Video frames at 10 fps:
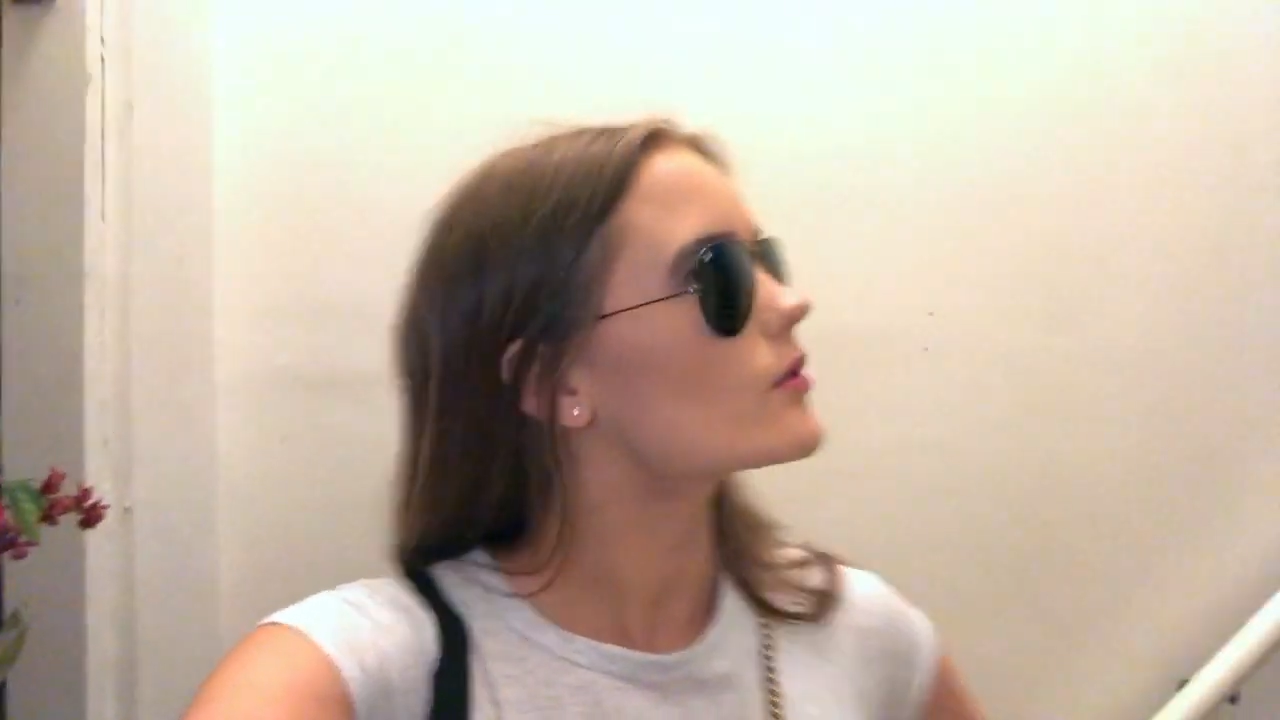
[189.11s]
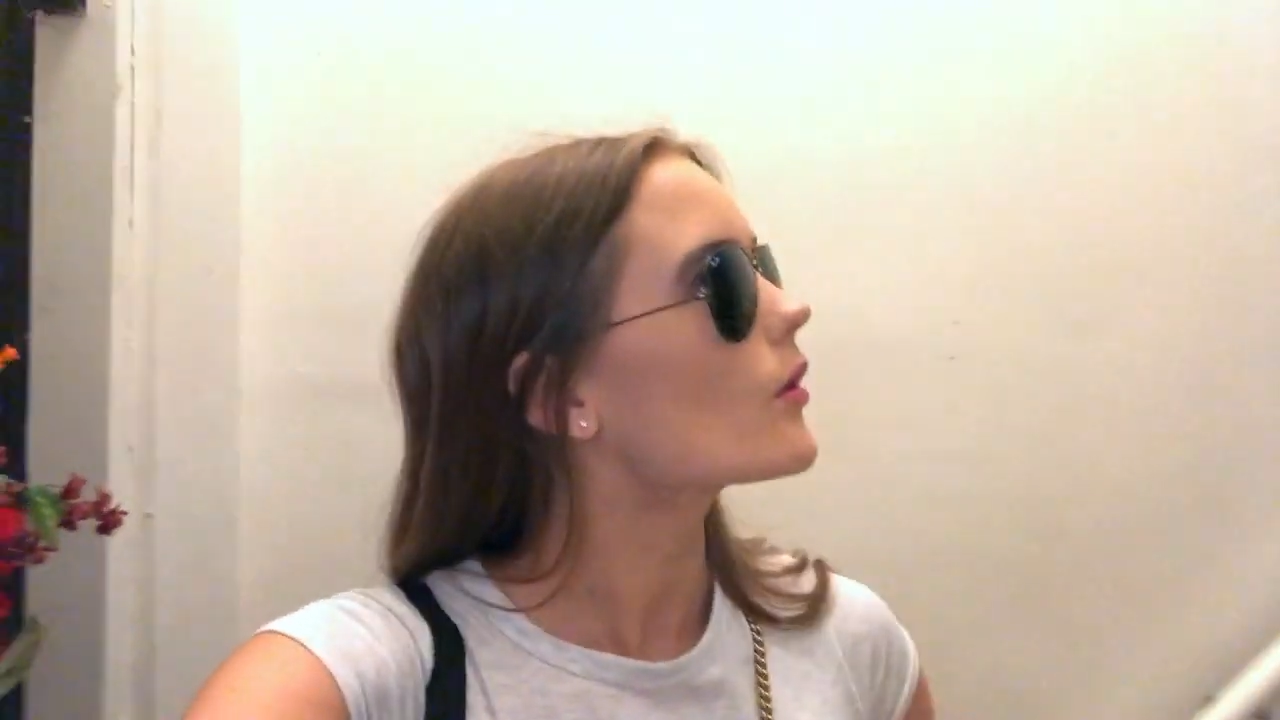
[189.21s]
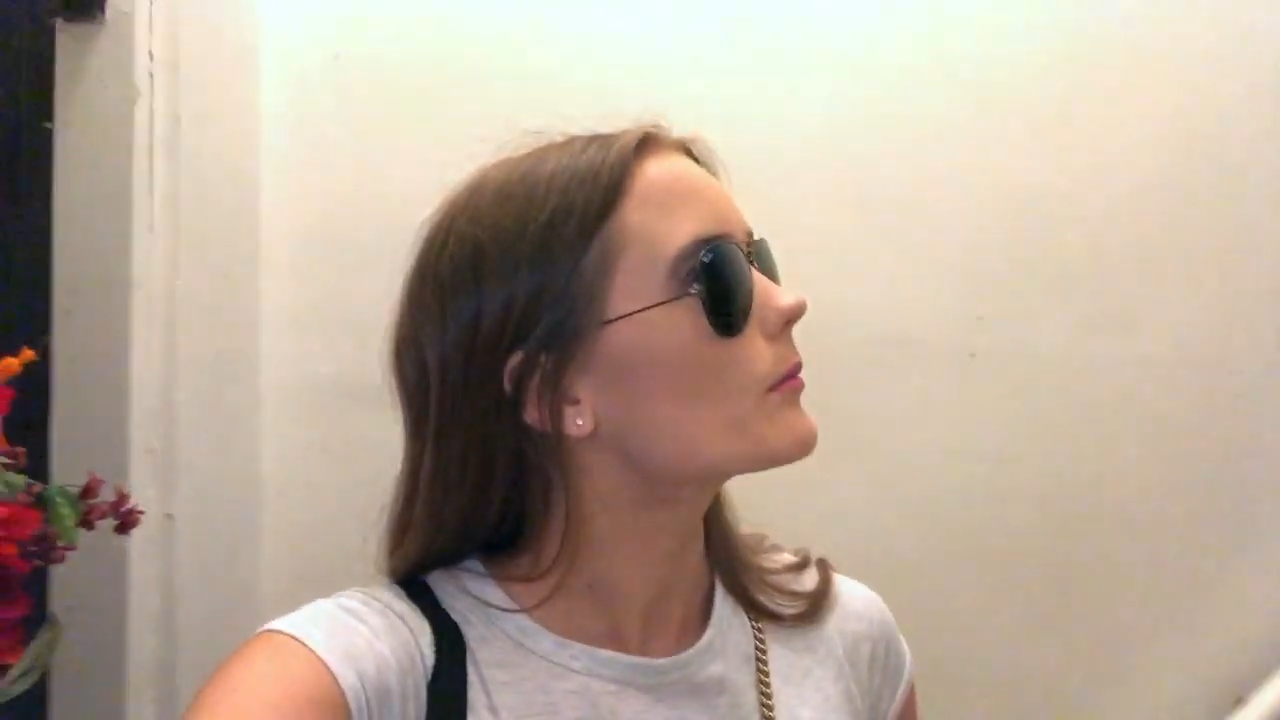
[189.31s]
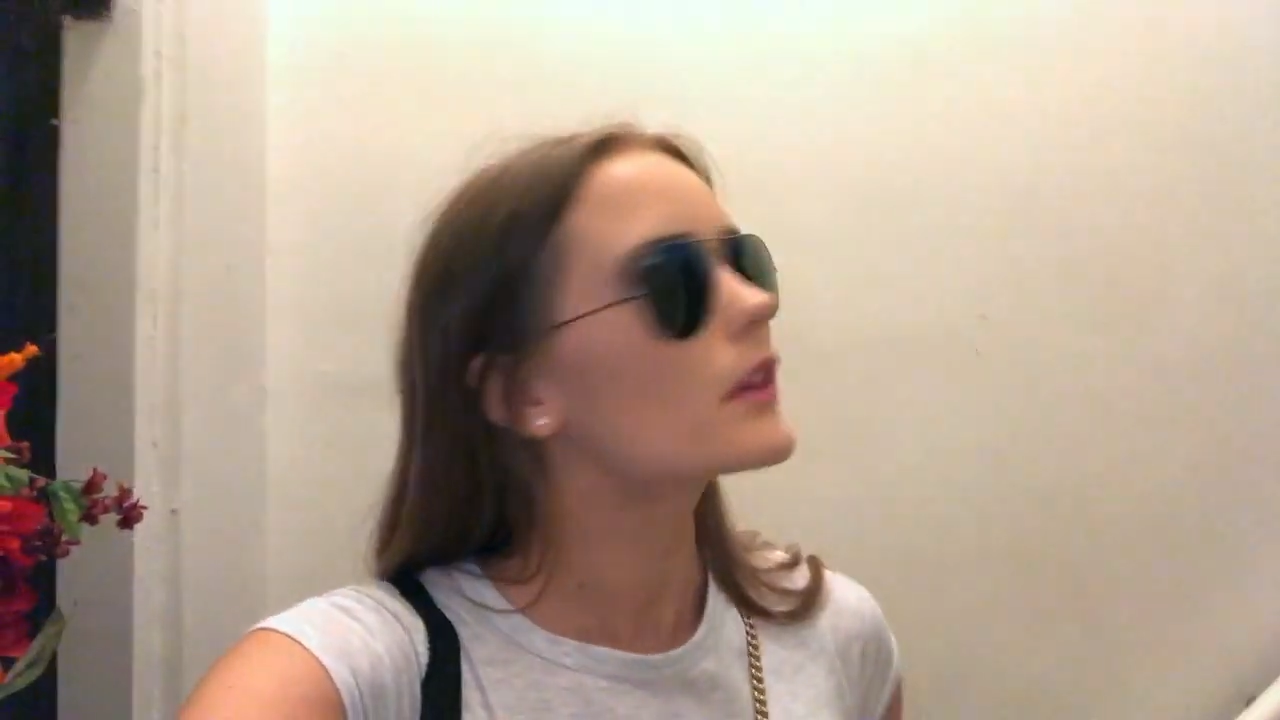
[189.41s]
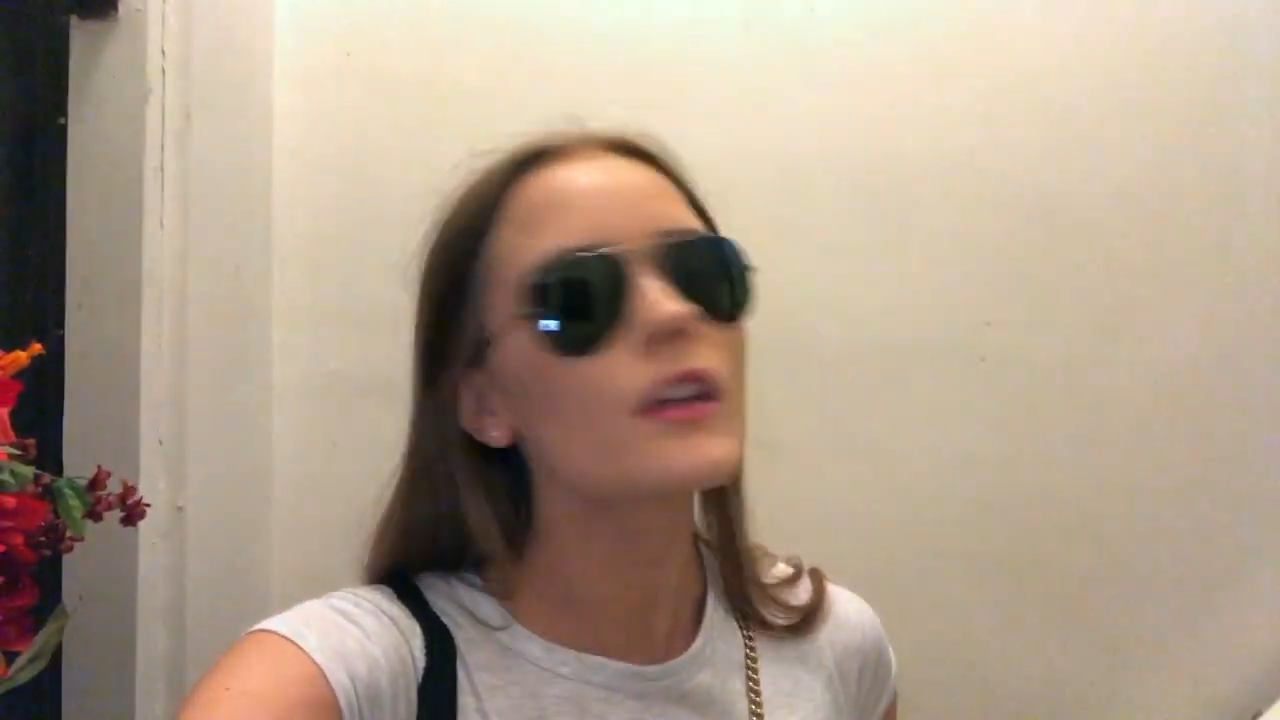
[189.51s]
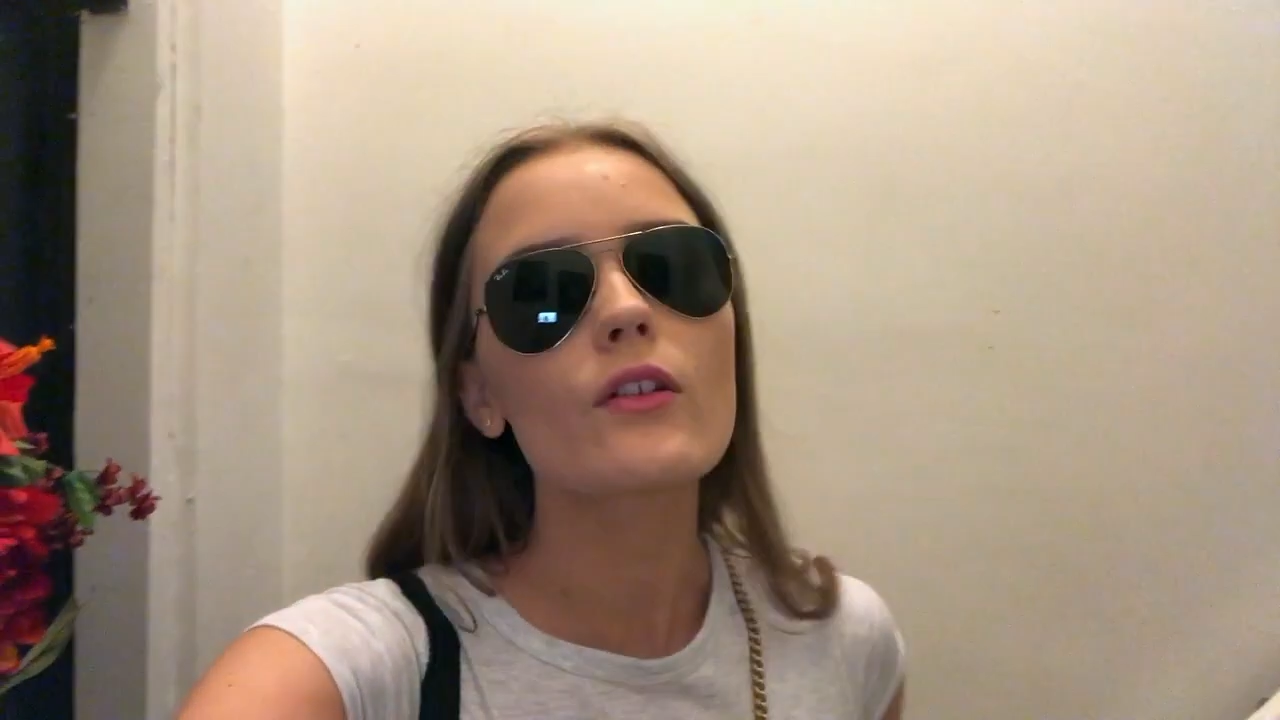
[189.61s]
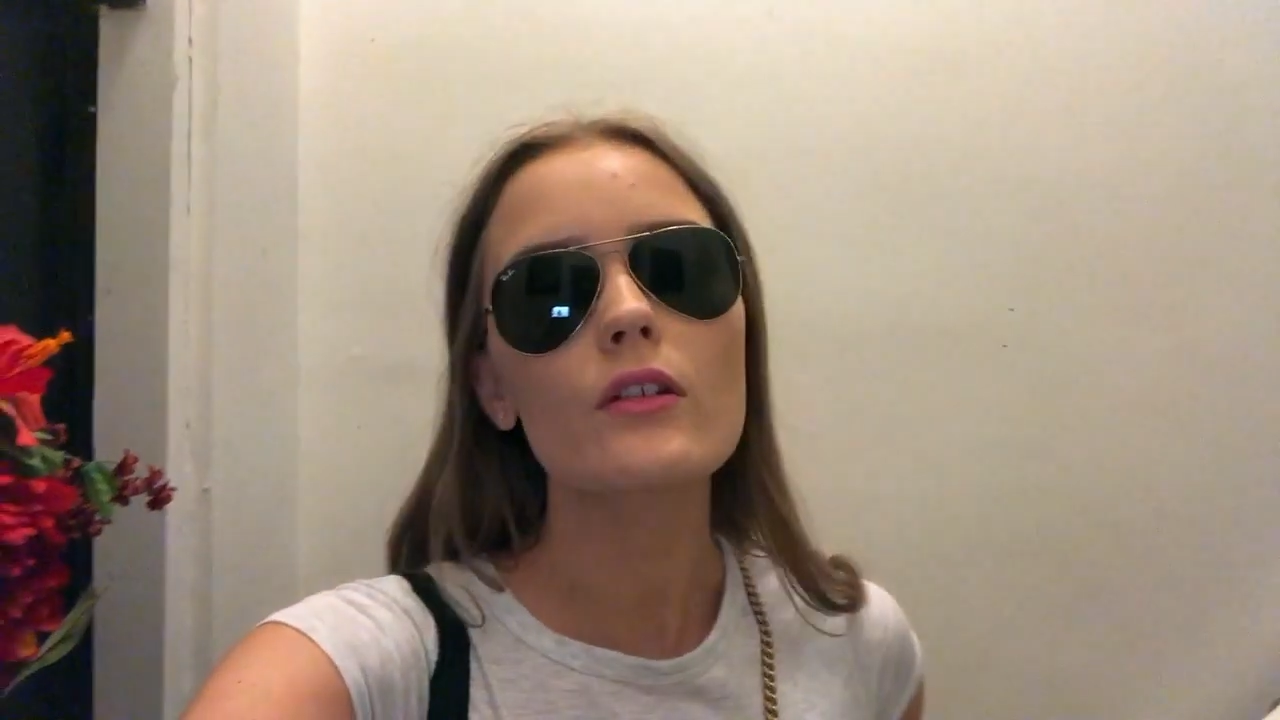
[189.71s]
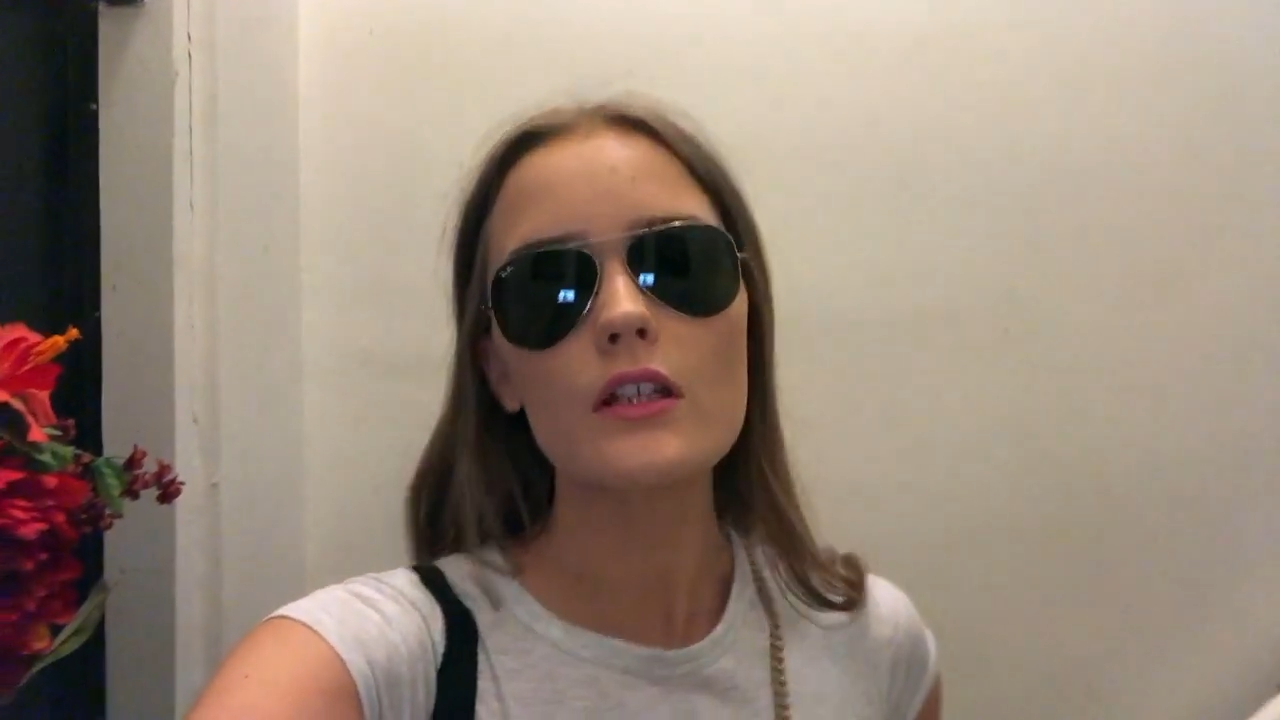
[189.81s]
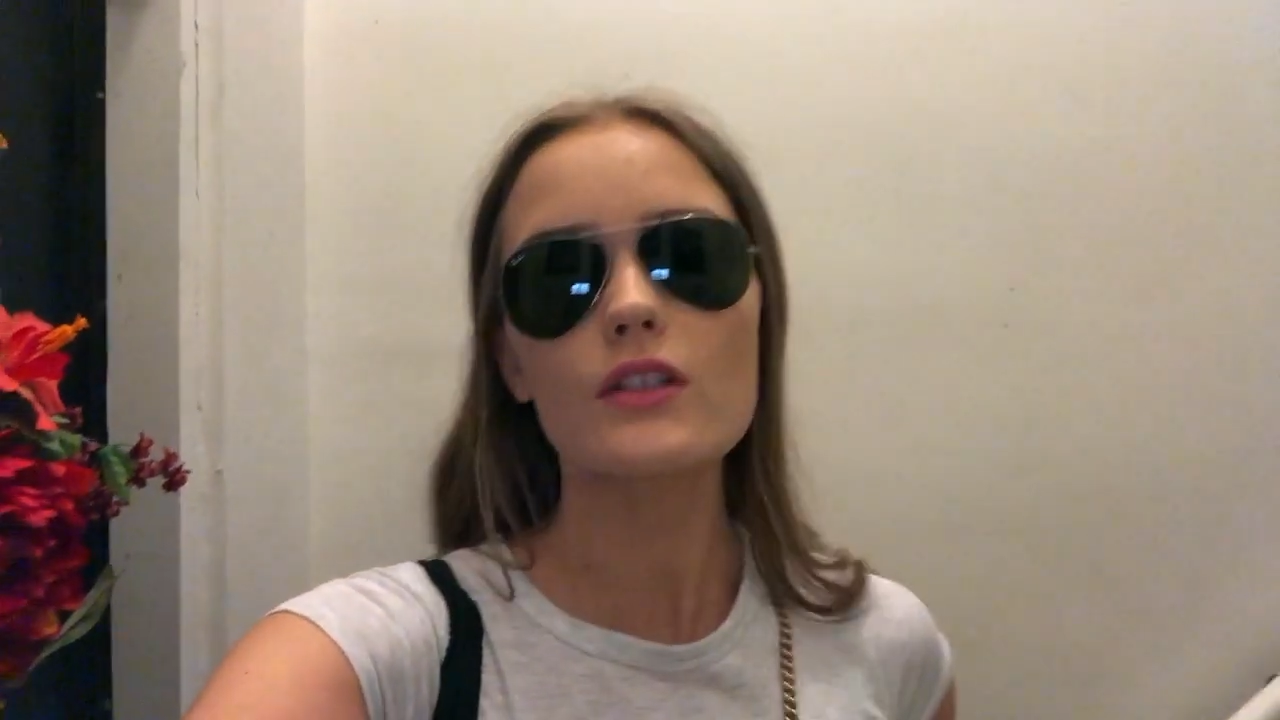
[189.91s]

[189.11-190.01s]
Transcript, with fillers: So I'm literally